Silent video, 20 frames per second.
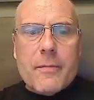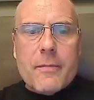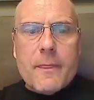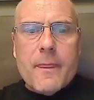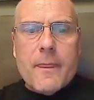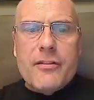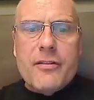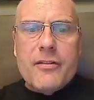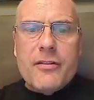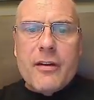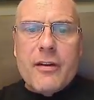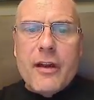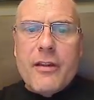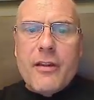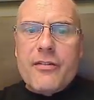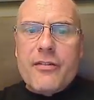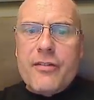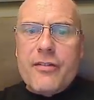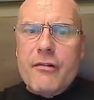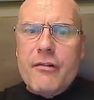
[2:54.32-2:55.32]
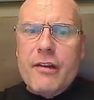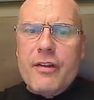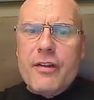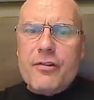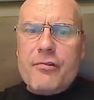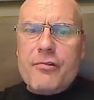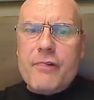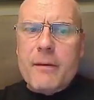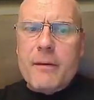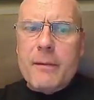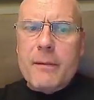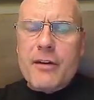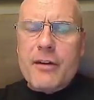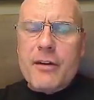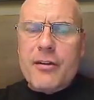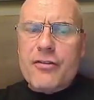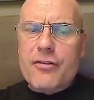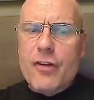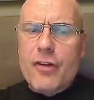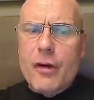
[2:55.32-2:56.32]
This is another serious, credible,
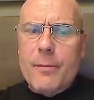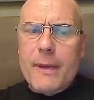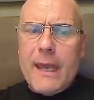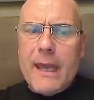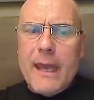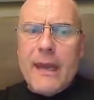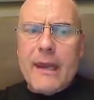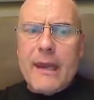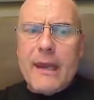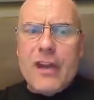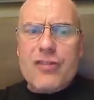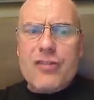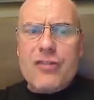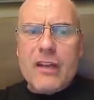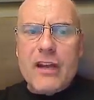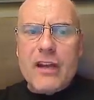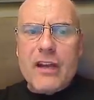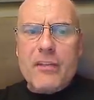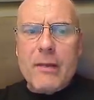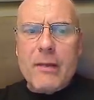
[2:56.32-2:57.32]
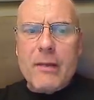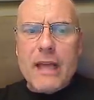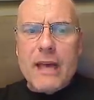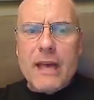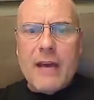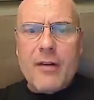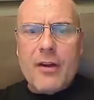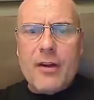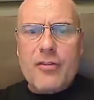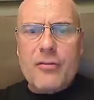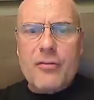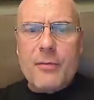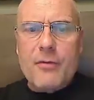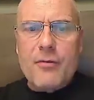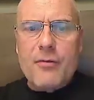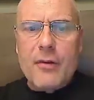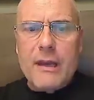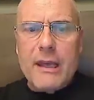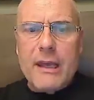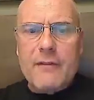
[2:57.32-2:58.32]
and disturbing allegation against Brett Kavanaugh to be
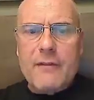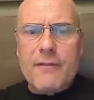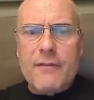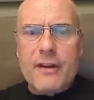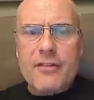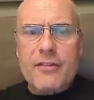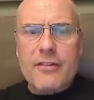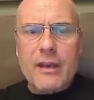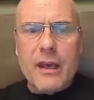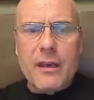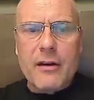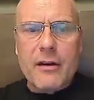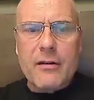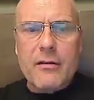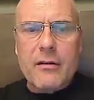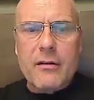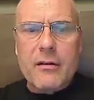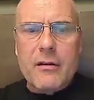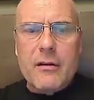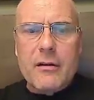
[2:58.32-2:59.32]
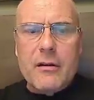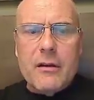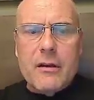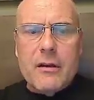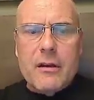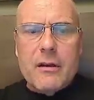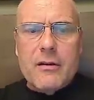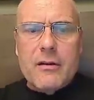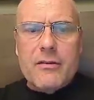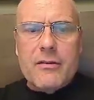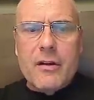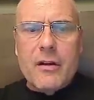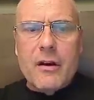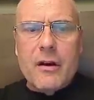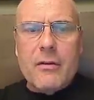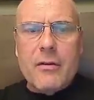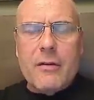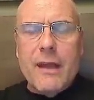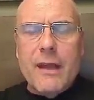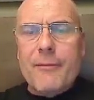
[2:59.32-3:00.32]
fully investigated.
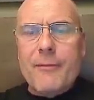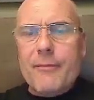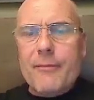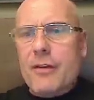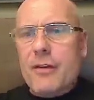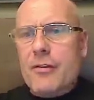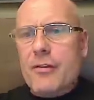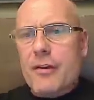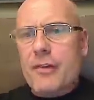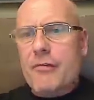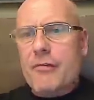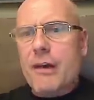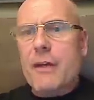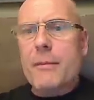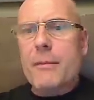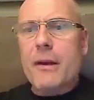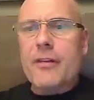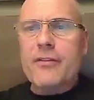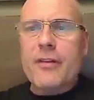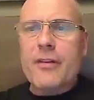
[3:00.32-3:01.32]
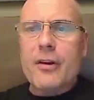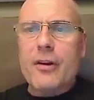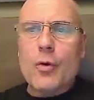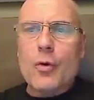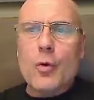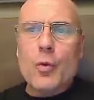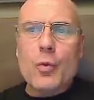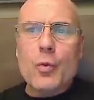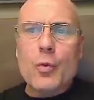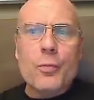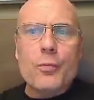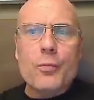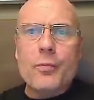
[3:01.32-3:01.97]
So, yeah, the credible is the new